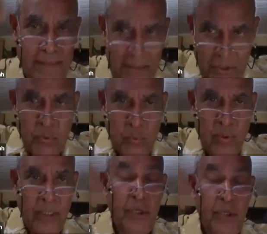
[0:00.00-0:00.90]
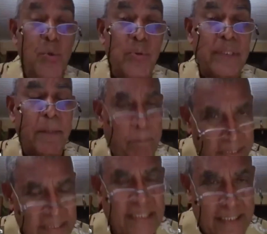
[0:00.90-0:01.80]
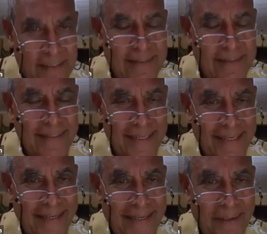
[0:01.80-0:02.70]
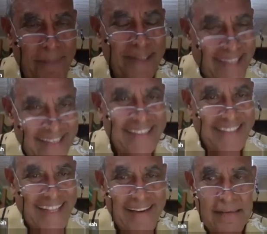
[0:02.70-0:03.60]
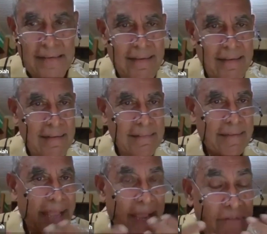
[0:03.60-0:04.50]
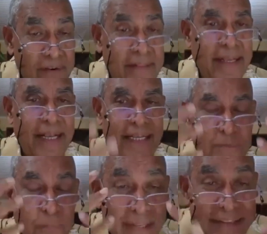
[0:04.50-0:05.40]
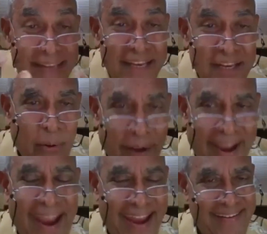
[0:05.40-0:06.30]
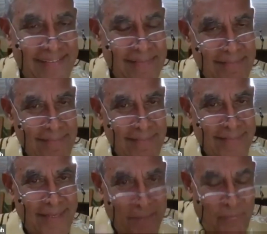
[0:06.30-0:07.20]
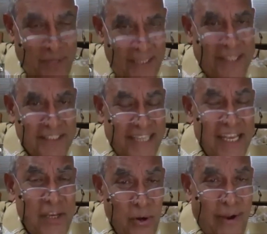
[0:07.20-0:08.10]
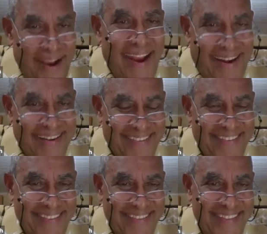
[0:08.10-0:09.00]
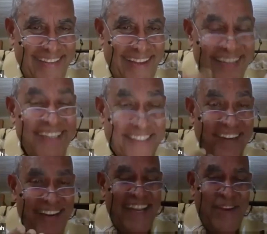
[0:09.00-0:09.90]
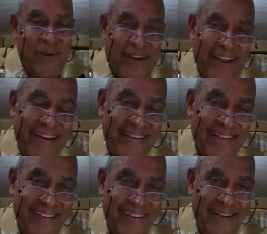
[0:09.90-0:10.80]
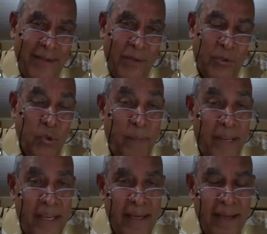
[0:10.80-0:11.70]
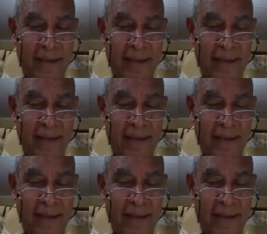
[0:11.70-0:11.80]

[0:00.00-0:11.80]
you. You, the person, must understand that everything is within your hand. It is in your hand, literally in your hand, to be